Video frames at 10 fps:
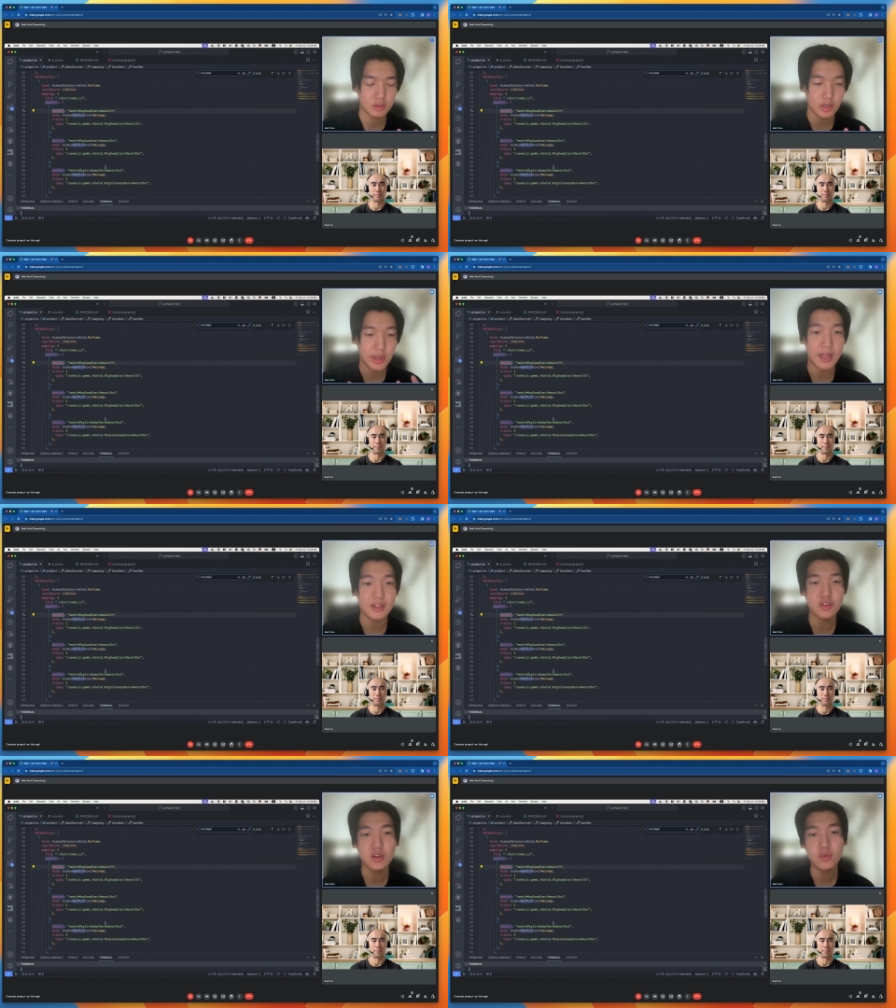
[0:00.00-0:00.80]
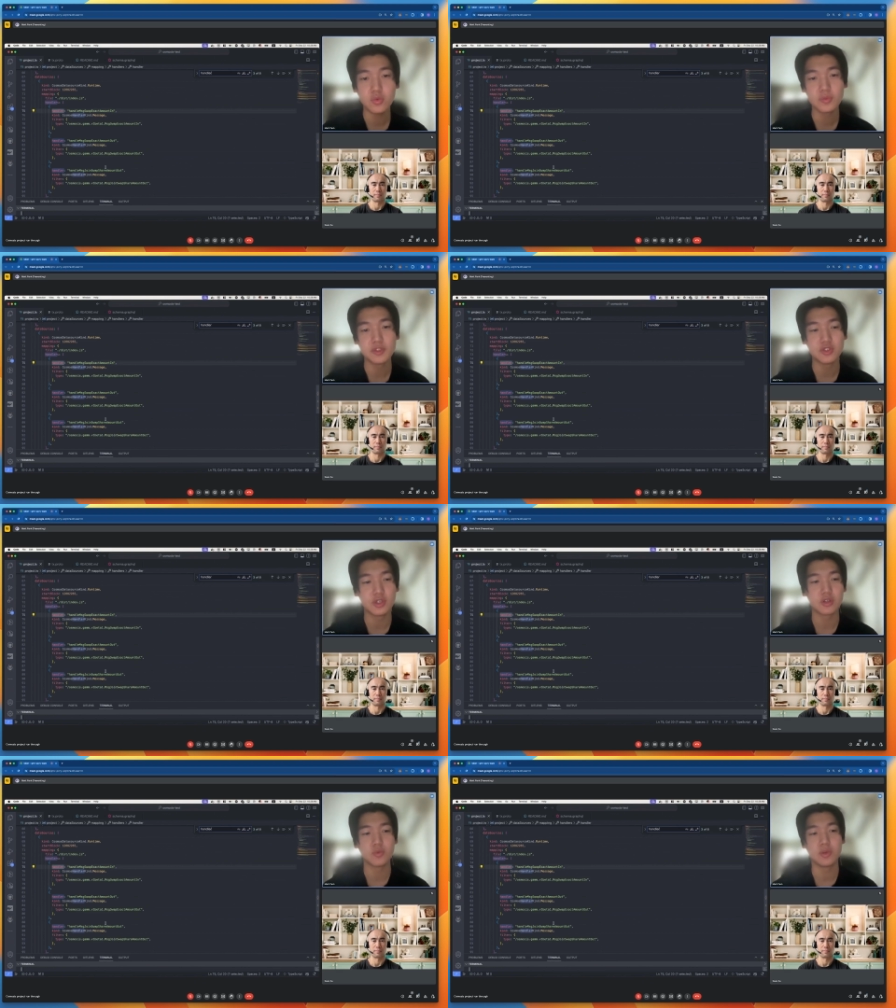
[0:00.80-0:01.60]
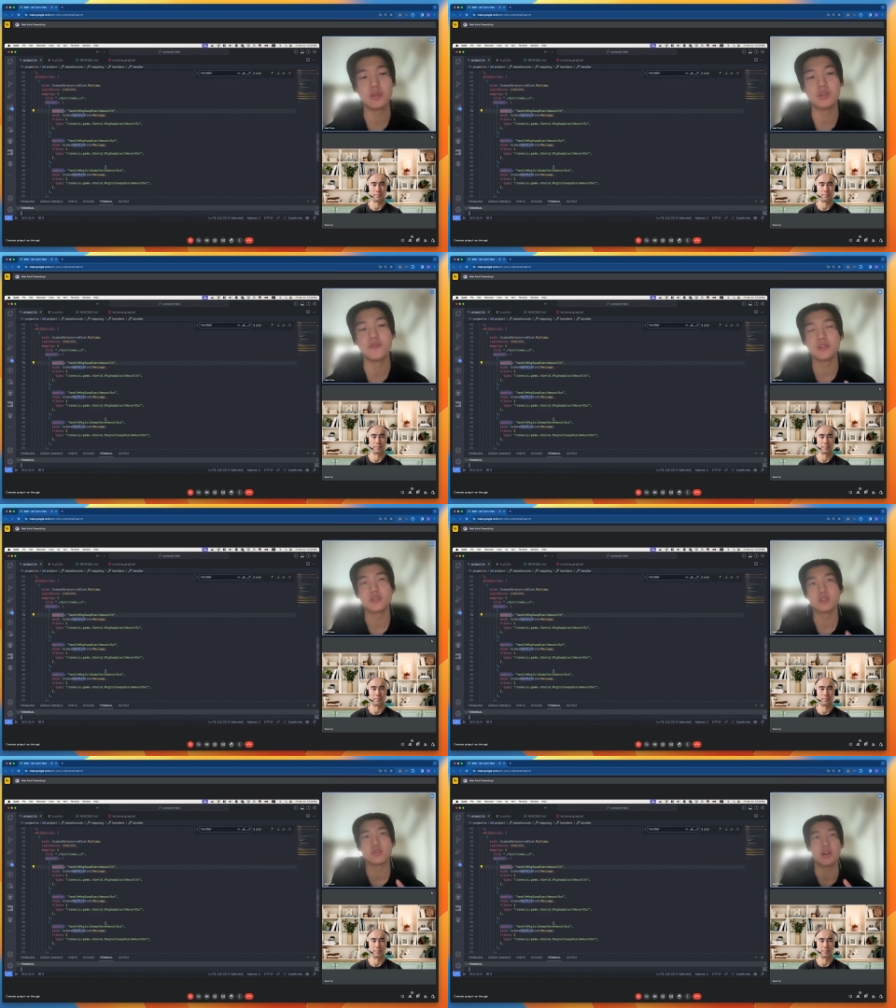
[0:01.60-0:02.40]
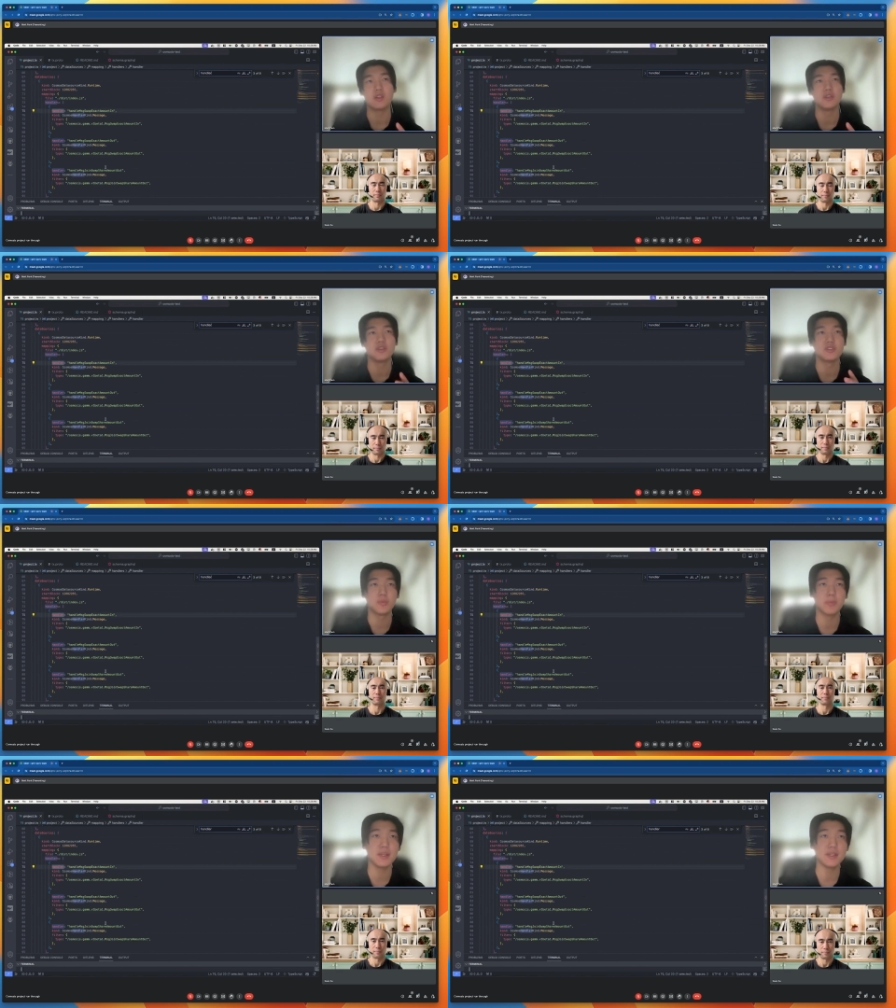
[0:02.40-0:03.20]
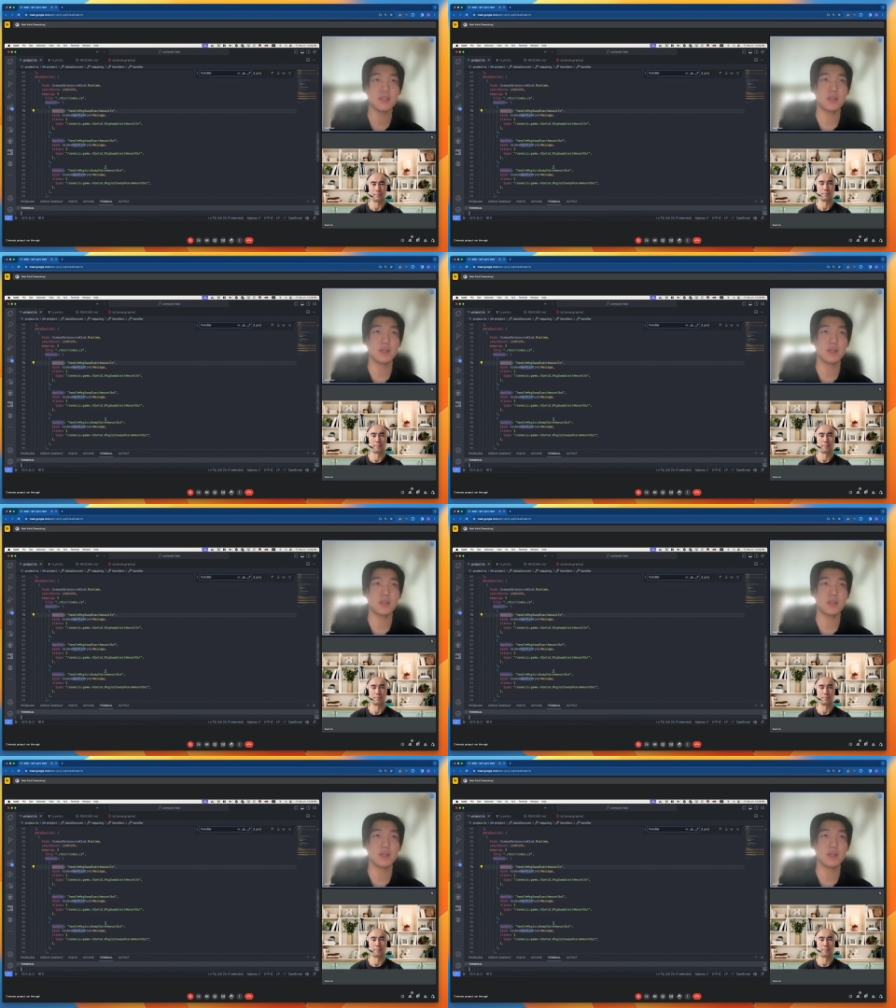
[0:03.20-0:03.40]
the handler will be triggered when the filter criteria are met.